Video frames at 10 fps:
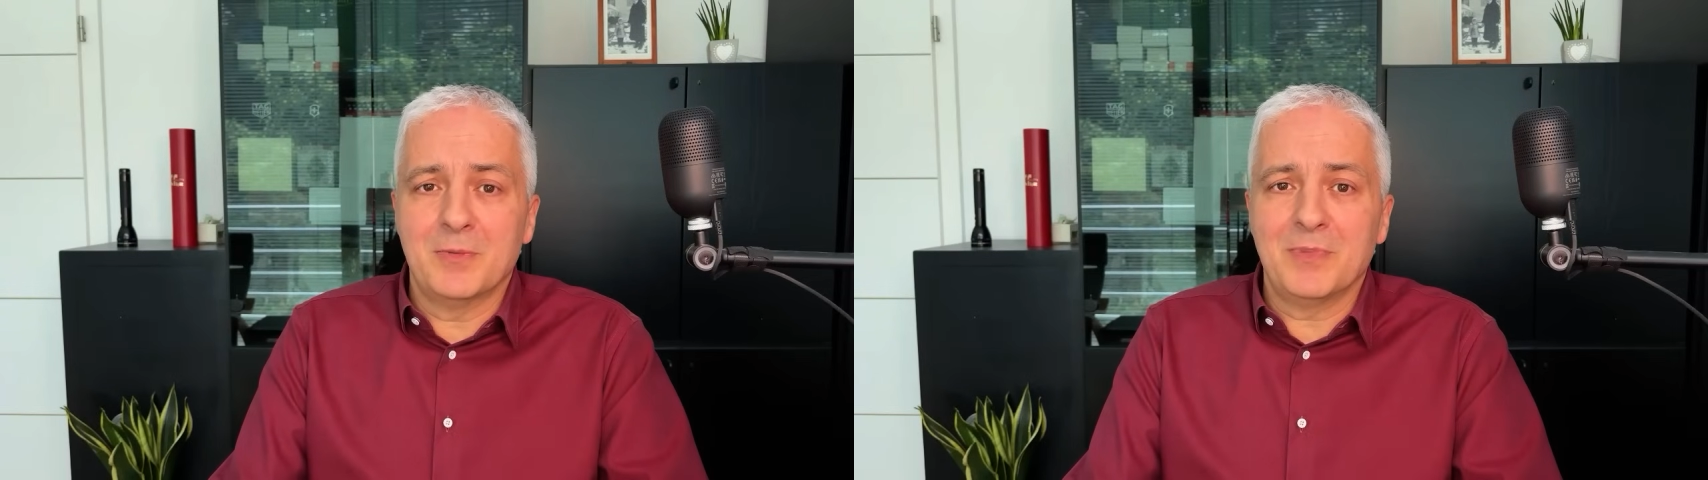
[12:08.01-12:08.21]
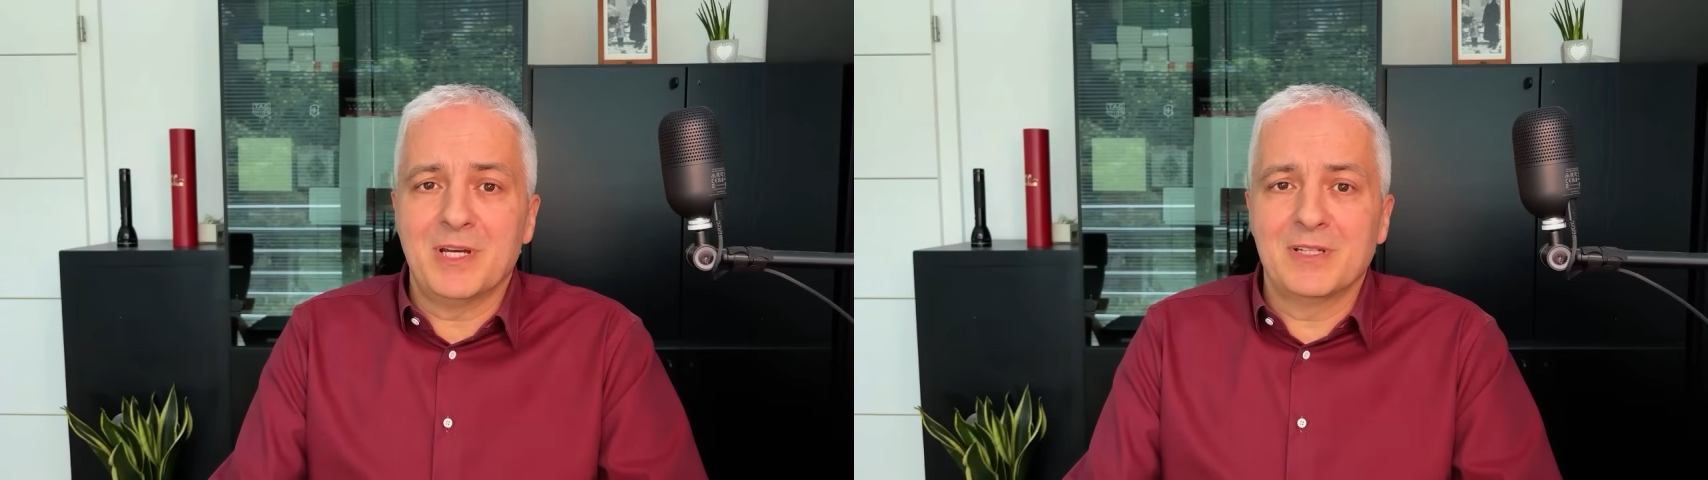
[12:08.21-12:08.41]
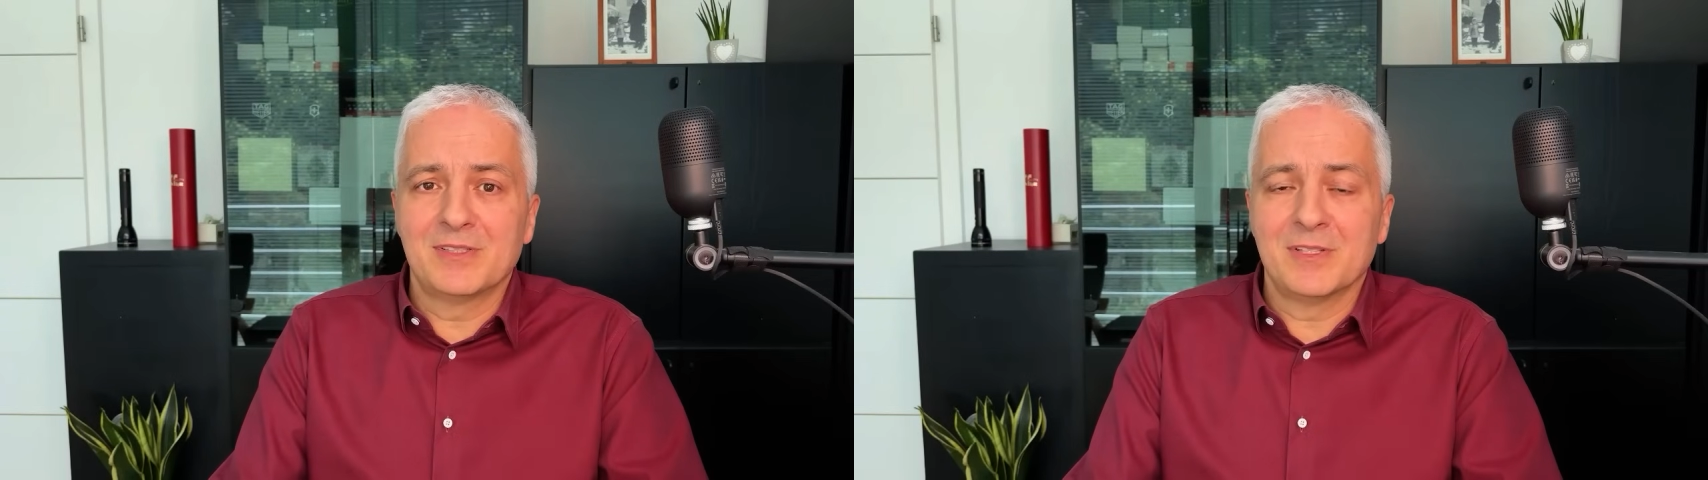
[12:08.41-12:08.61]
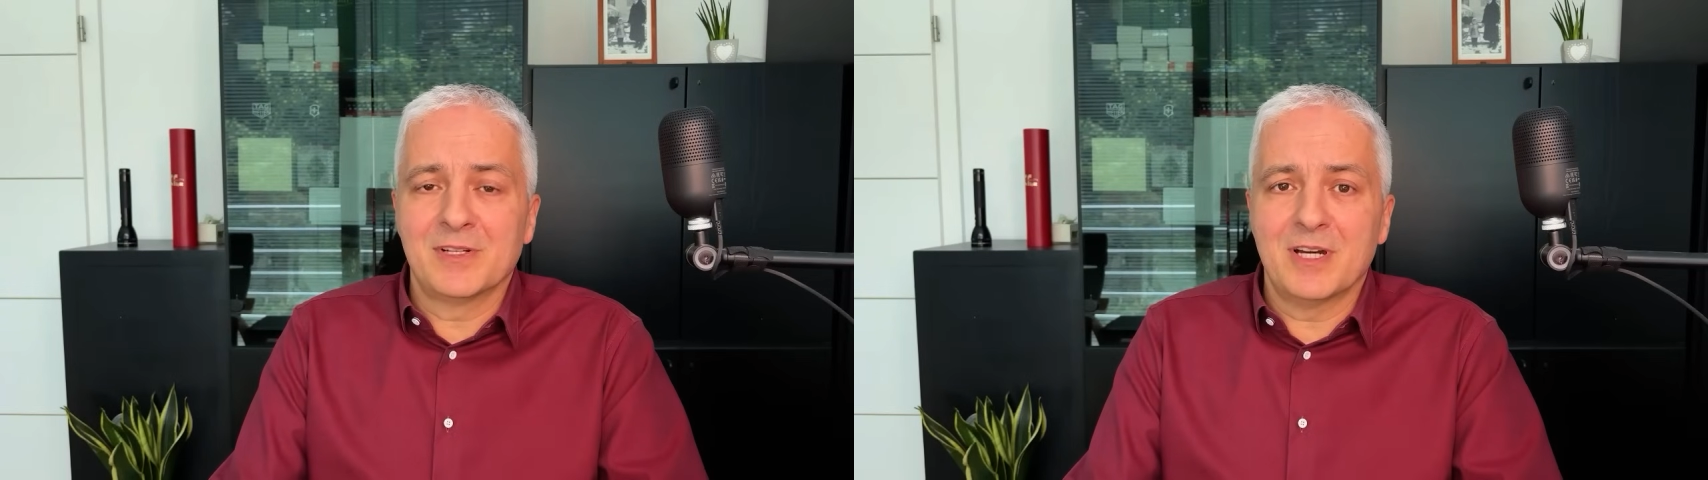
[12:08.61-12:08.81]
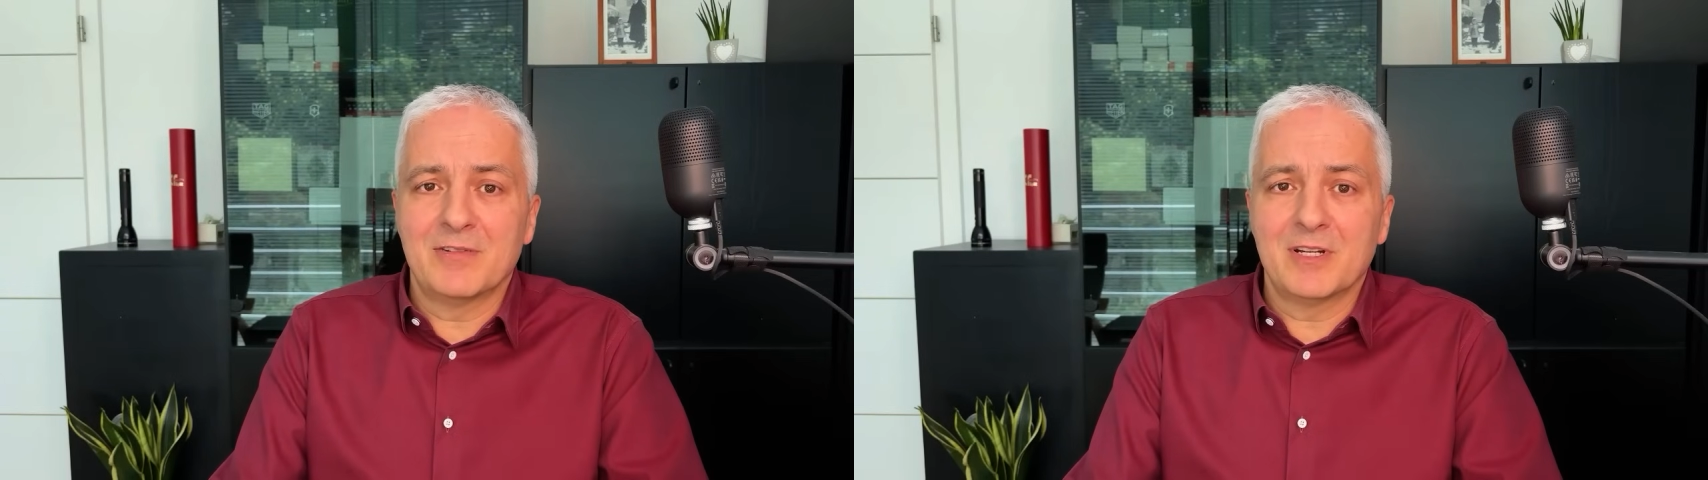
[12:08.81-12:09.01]
compliance
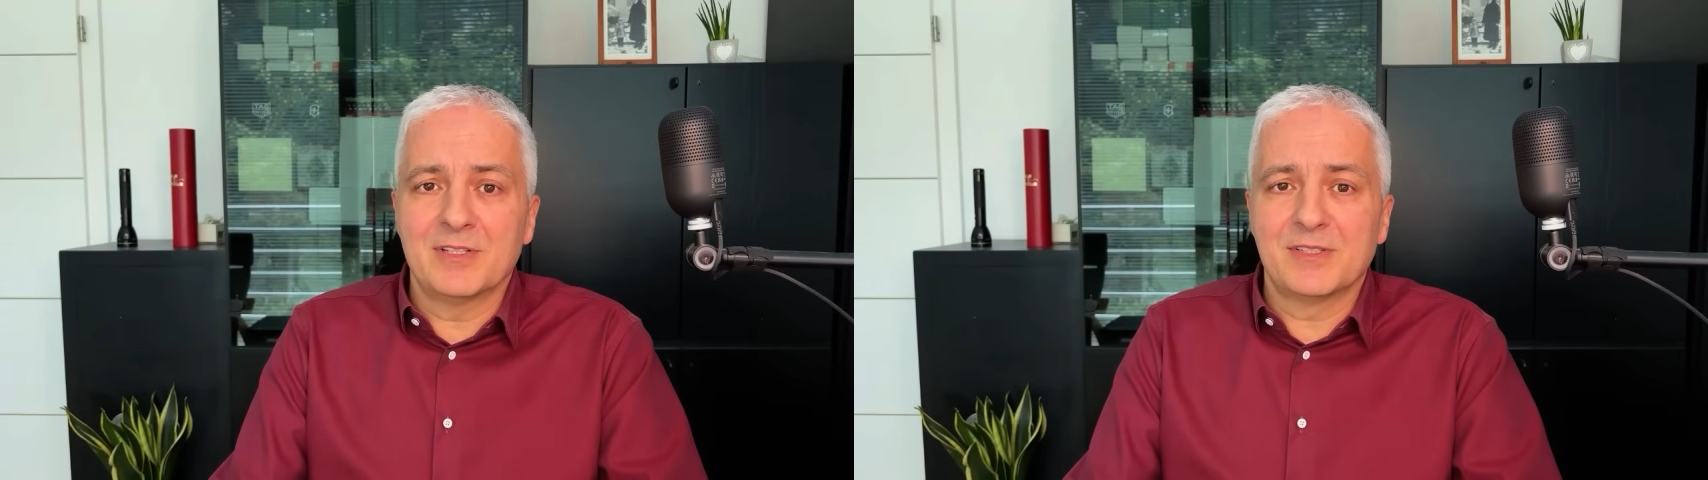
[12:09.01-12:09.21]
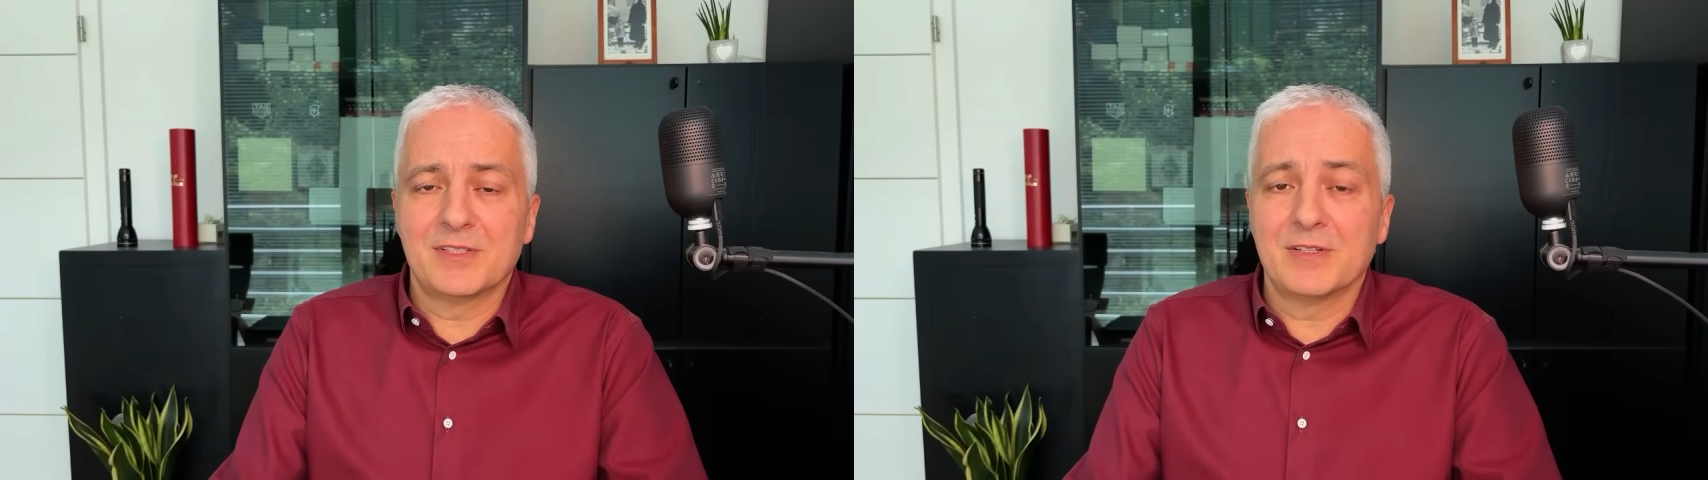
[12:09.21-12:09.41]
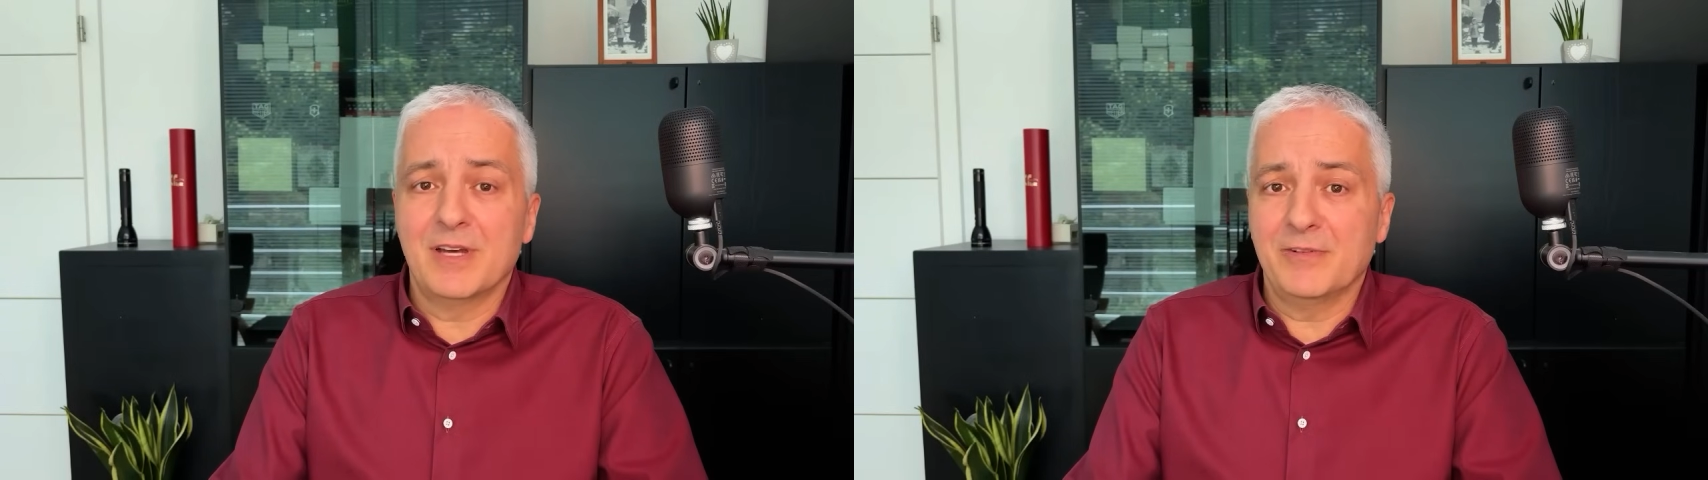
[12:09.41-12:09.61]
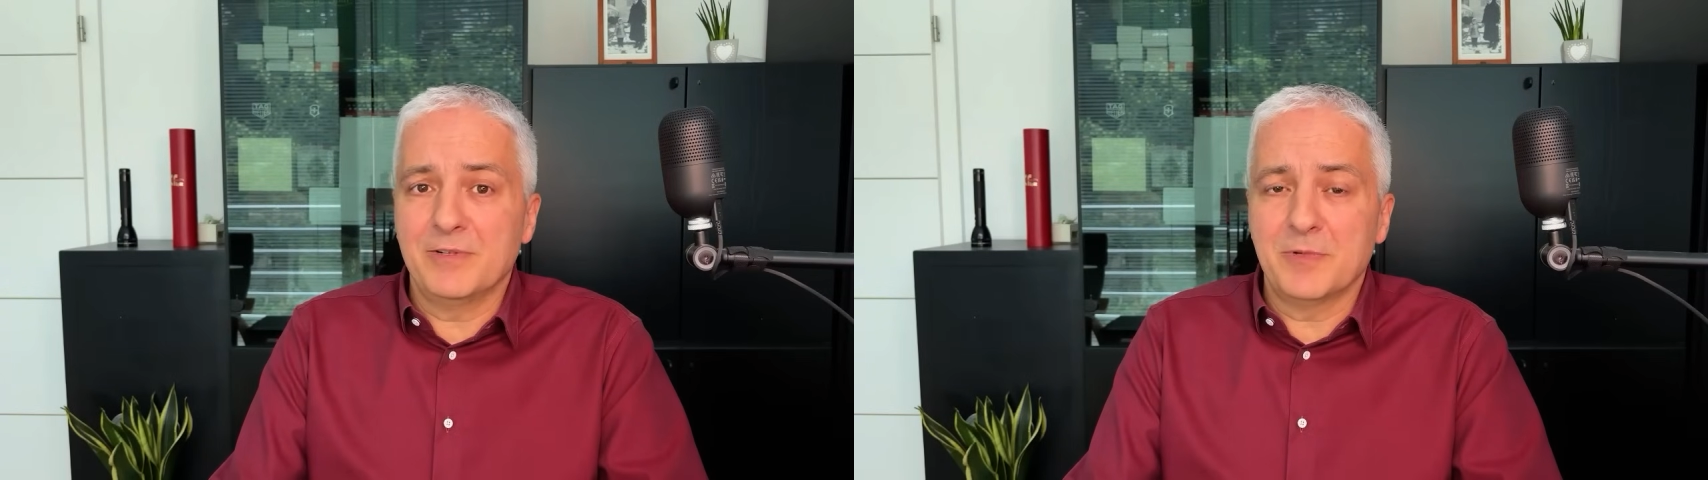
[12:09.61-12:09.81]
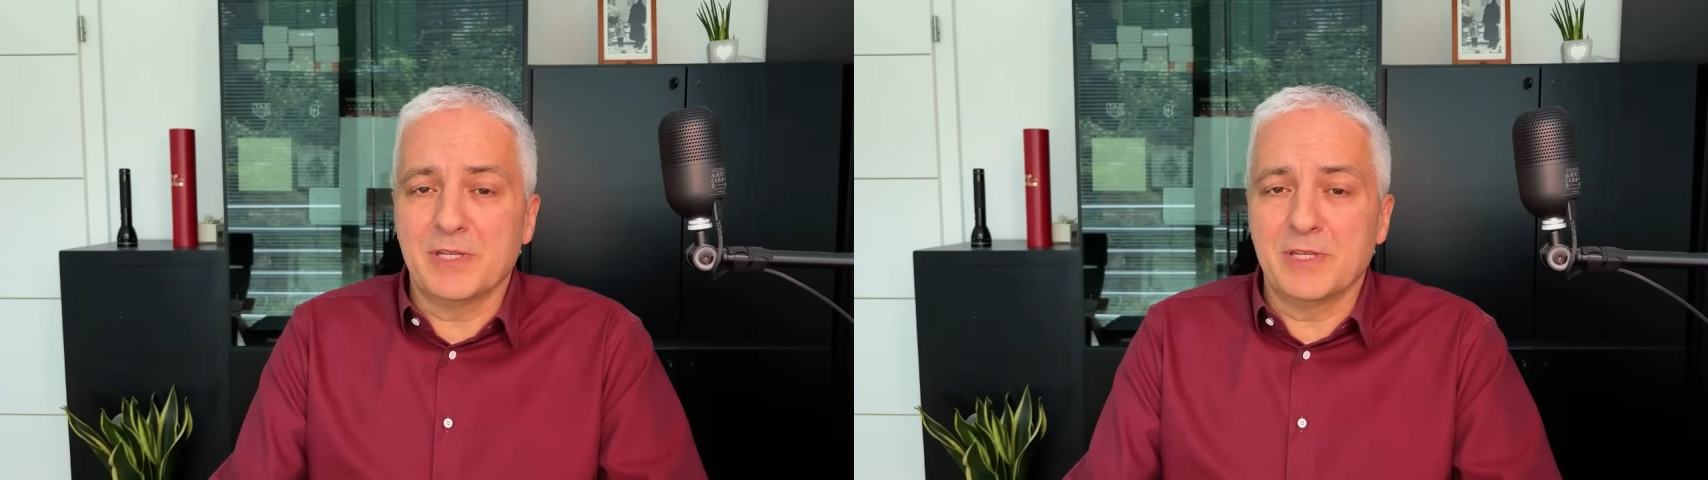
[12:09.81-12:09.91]
and governance every